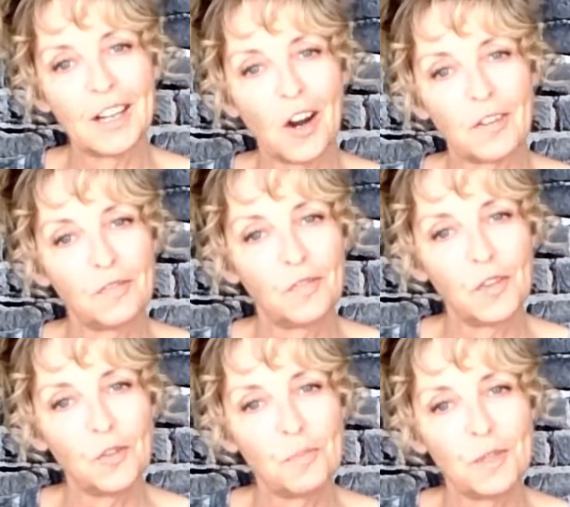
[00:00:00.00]
our
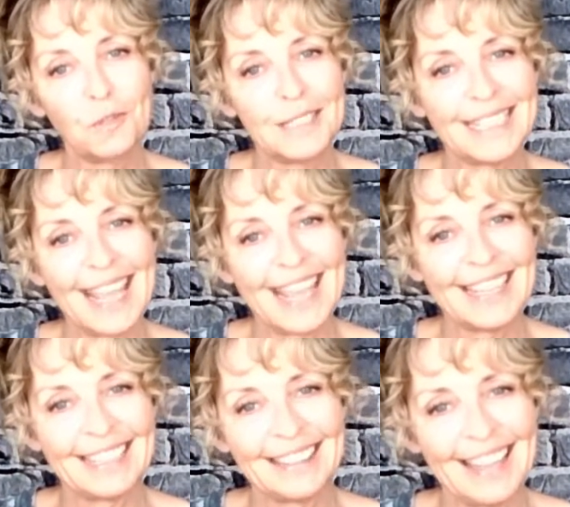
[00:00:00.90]
full moon
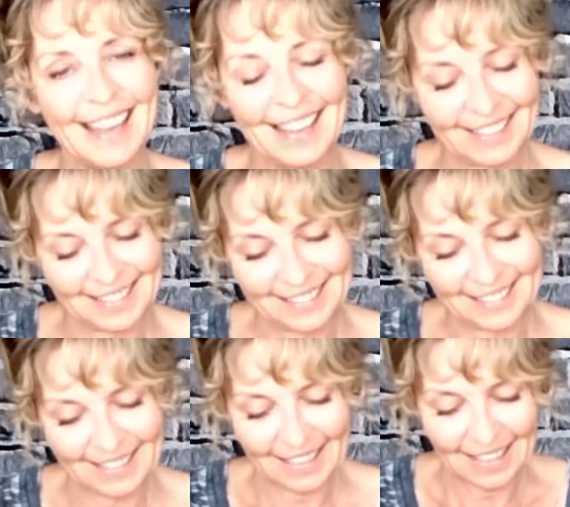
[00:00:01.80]
day in that.
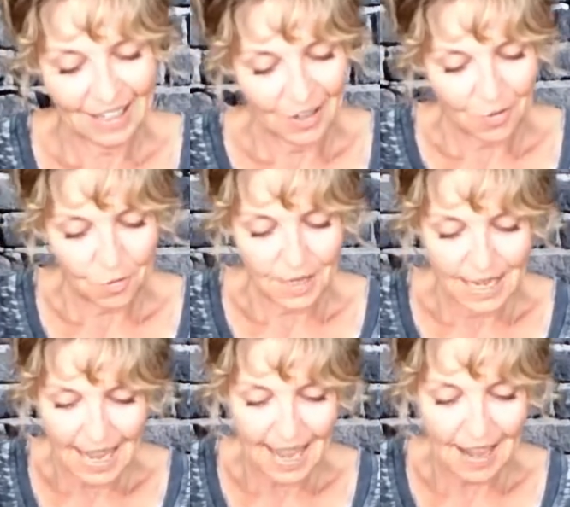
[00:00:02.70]

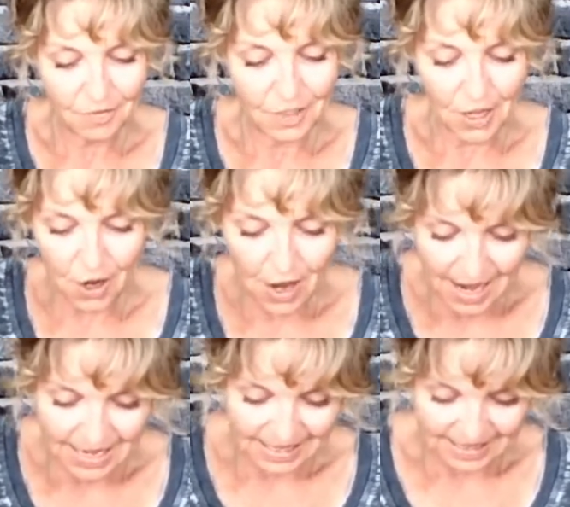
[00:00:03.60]
We have
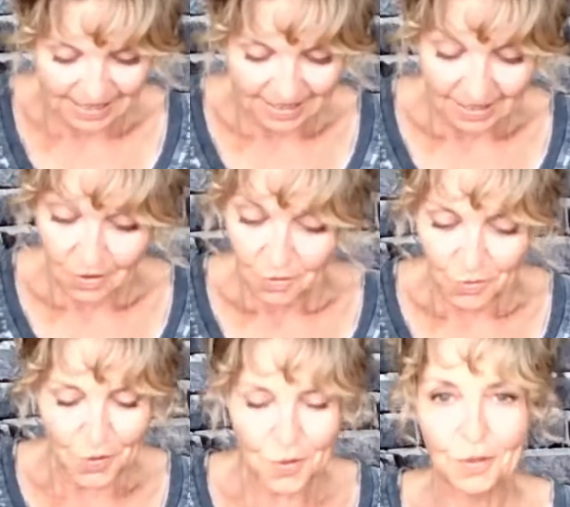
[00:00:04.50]
got
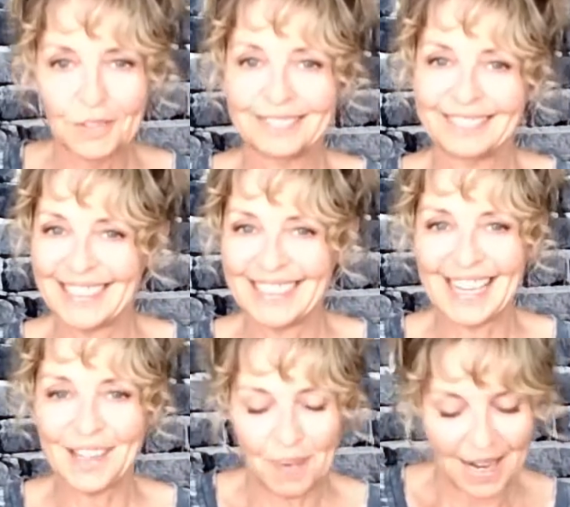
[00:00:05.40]
the
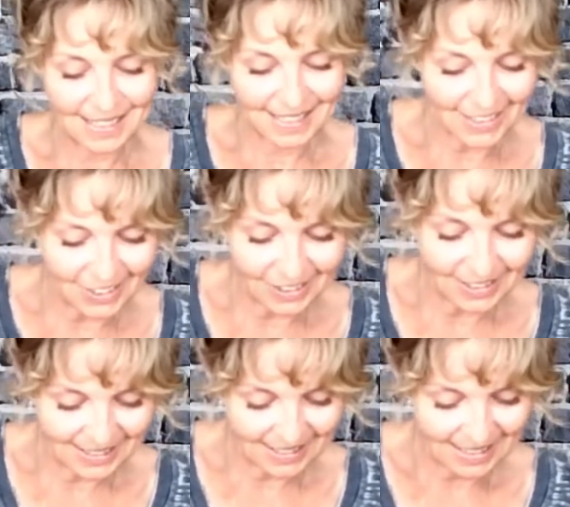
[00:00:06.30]
Ten of
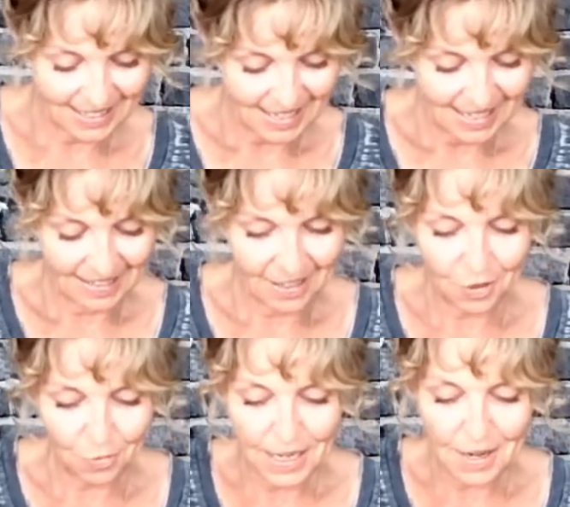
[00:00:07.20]
Pentacles, the
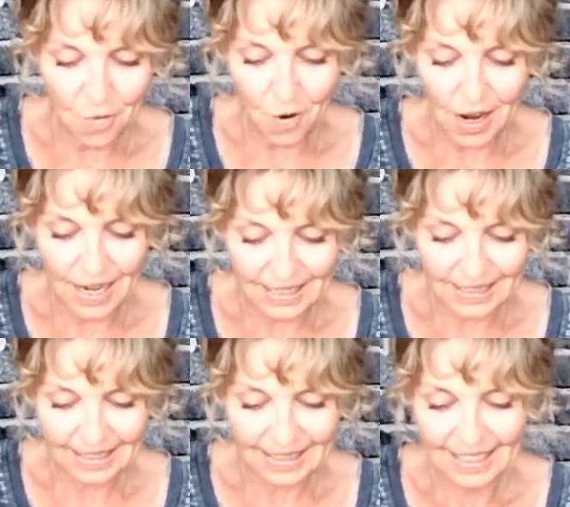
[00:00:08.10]
Three of
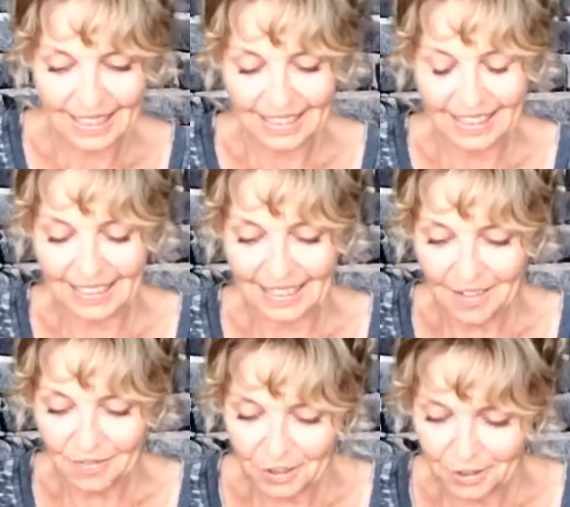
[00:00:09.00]
Wands, the
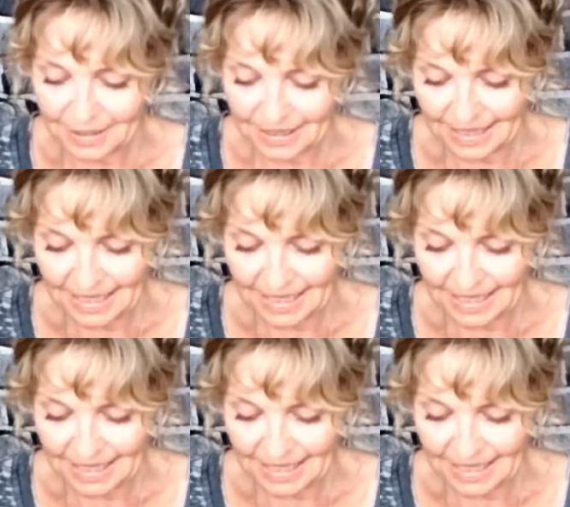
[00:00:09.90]
Lovers,